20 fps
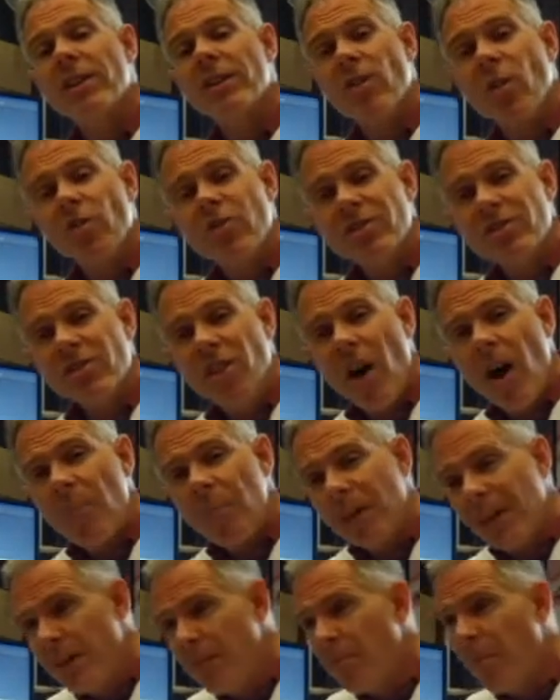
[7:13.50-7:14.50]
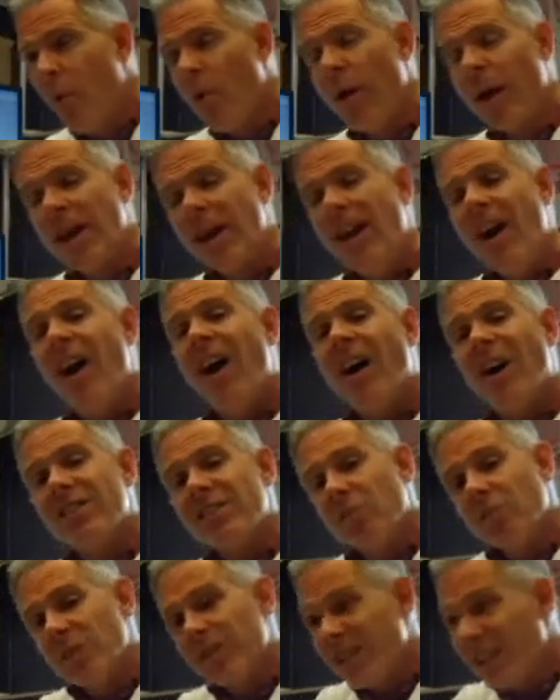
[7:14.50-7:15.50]
Don't stop. Keep blowing
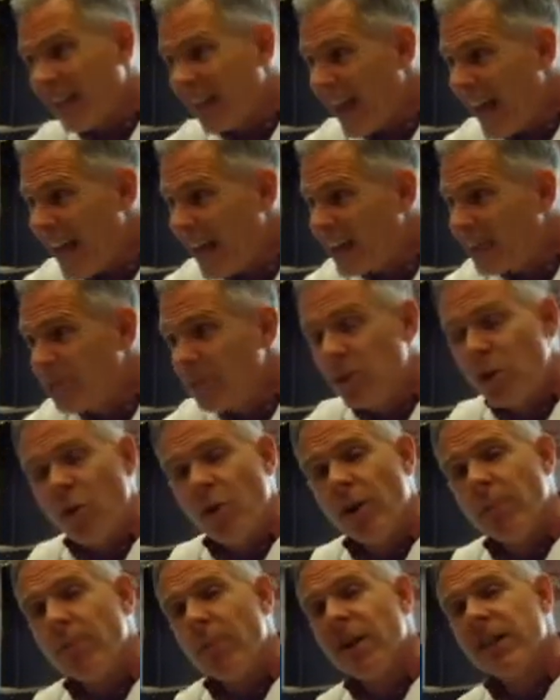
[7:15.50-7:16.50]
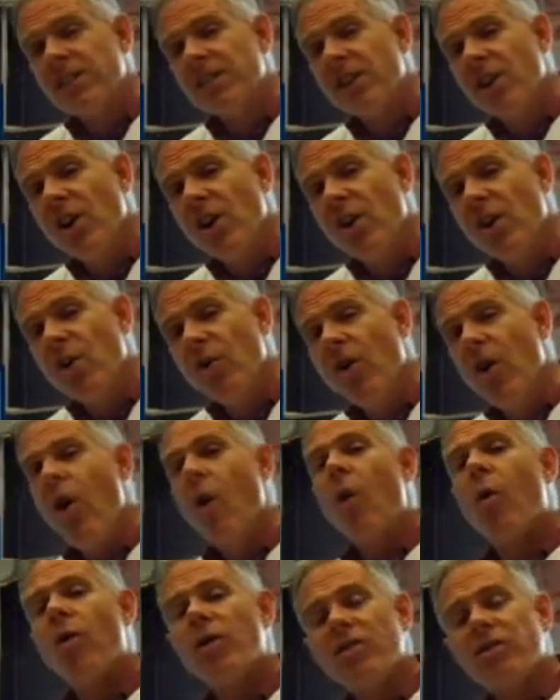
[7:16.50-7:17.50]
until we see an expiratory plateau
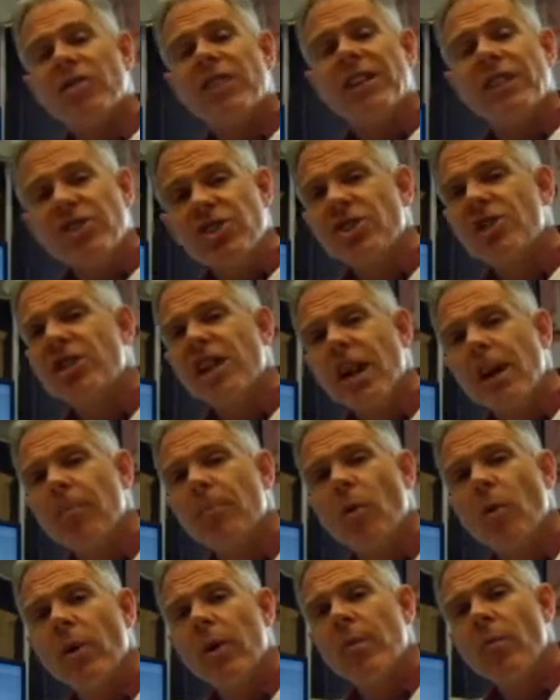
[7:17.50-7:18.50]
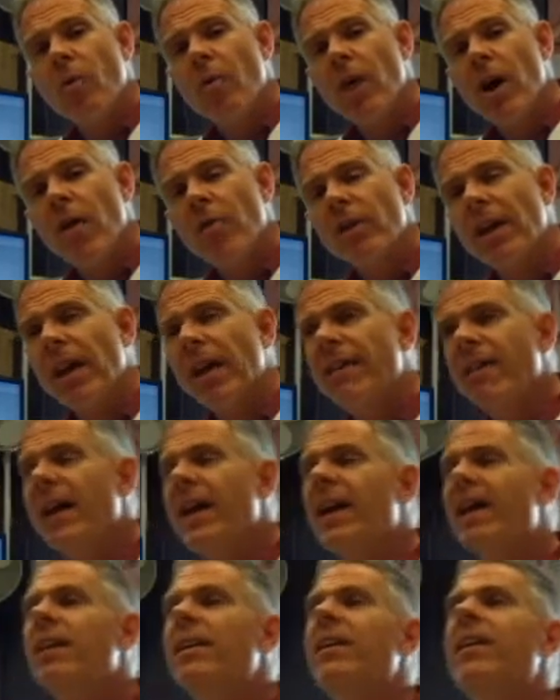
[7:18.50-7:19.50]
or until they just can't blow any more out. And
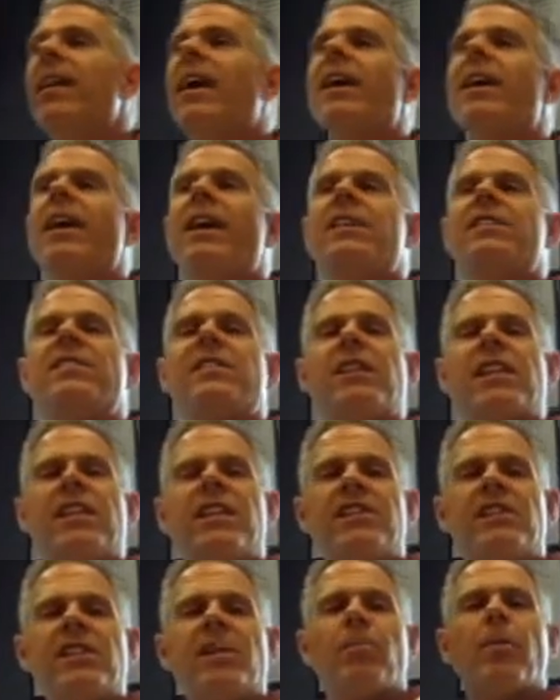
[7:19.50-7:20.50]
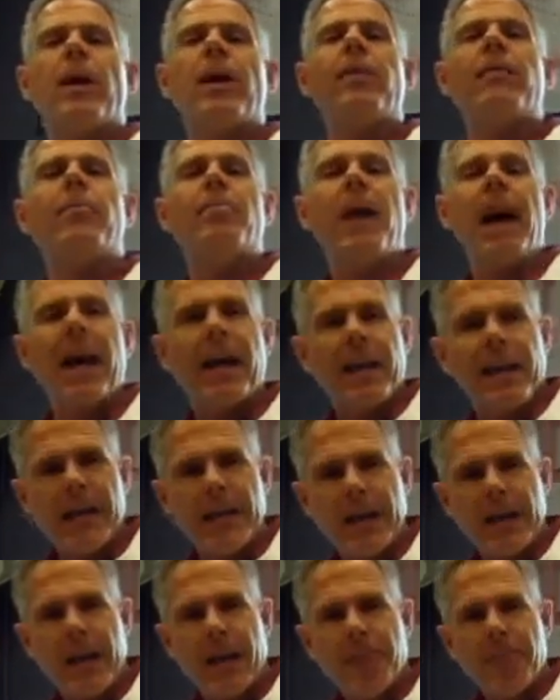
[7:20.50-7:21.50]
then a nice, easy breath back in
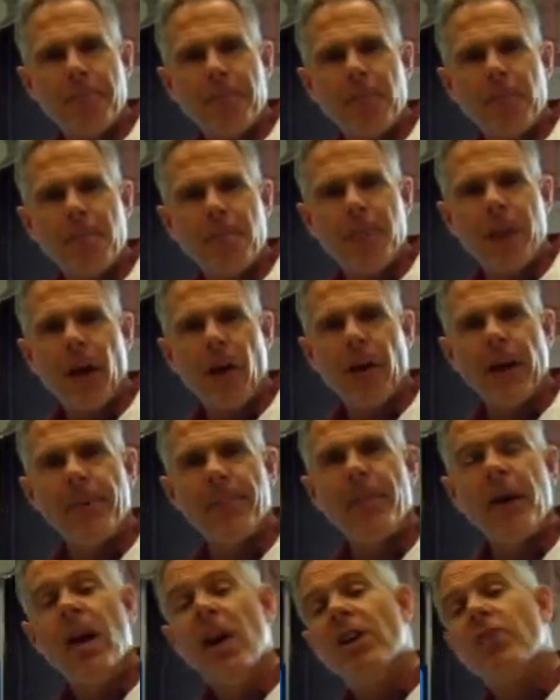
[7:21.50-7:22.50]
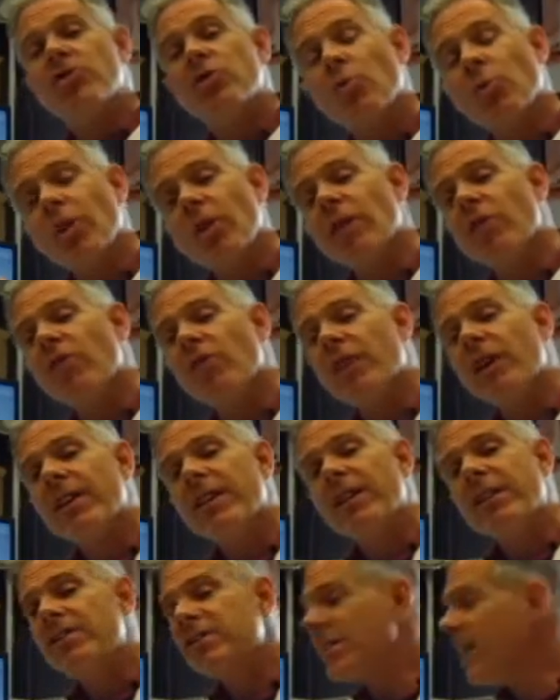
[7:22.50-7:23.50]
again. All right? So we're going to look
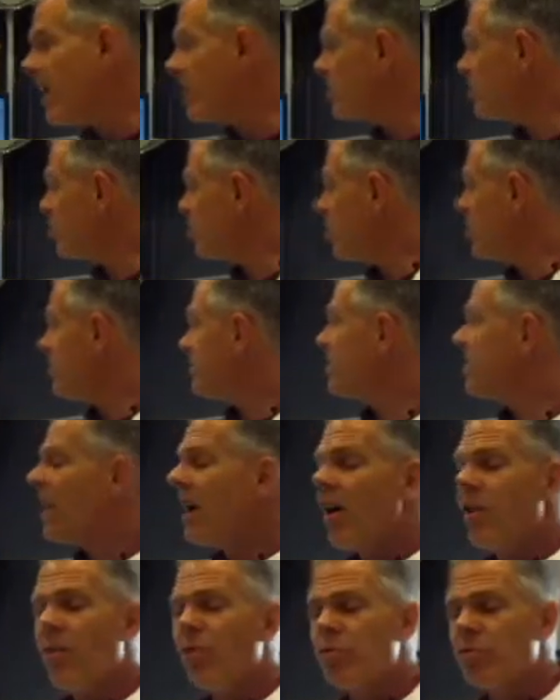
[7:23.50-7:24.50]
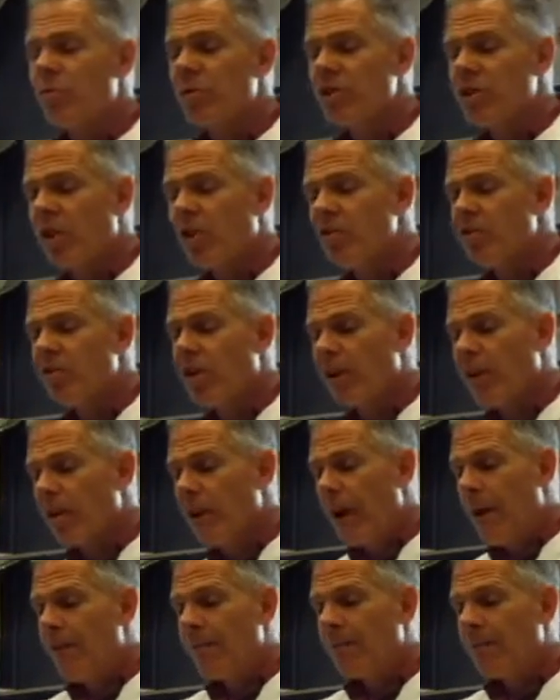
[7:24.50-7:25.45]
at this test. We're going to see how those results are